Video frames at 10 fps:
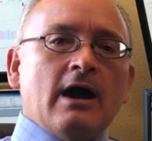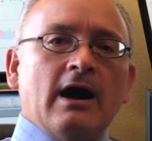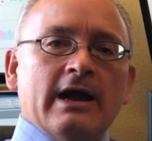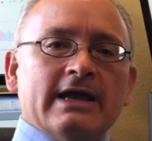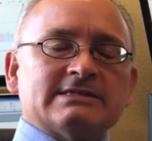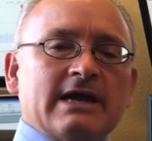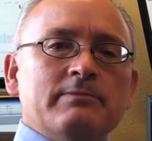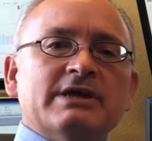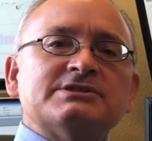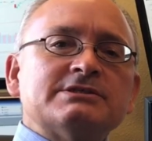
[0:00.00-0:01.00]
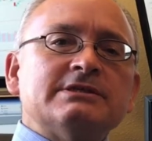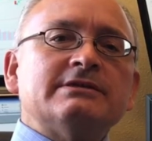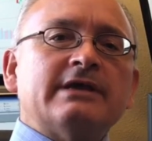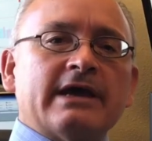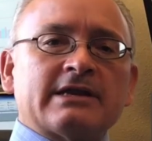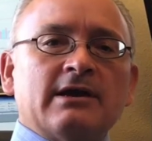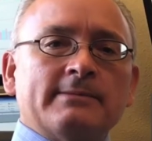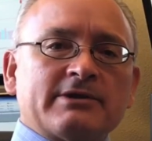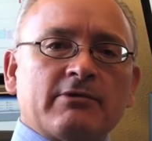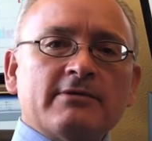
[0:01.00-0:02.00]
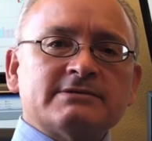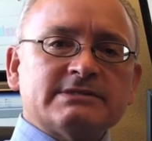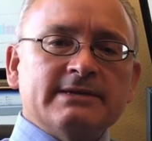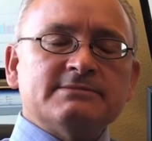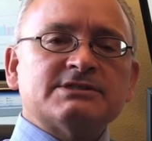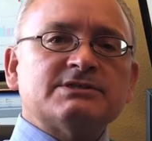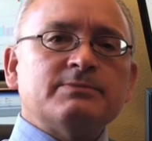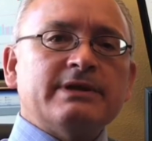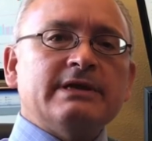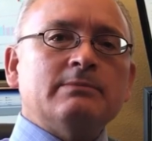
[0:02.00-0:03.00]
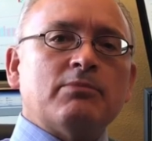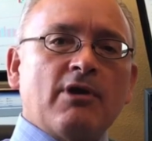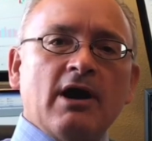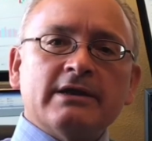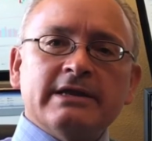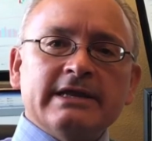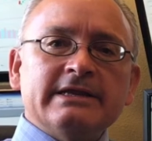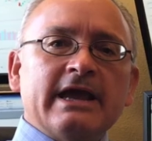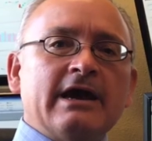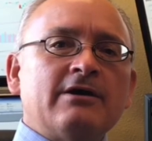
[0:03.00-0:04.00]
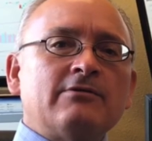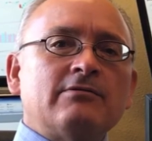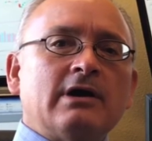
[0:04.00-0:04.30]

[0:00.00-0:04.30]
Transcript: As I mentioned, the economic growth seems to be broadening now.